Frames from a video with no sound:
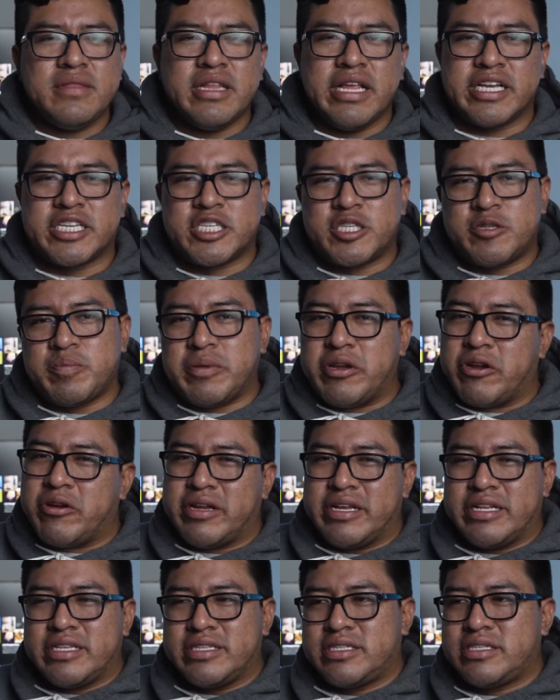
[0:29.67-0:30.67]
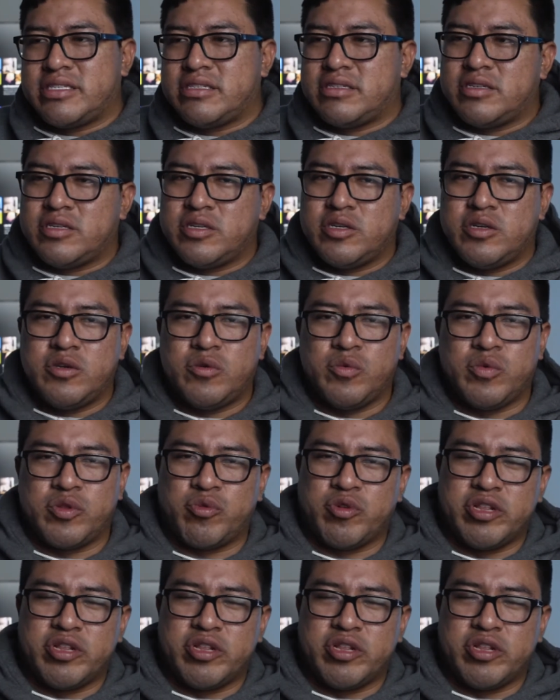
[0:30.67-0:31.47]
experience with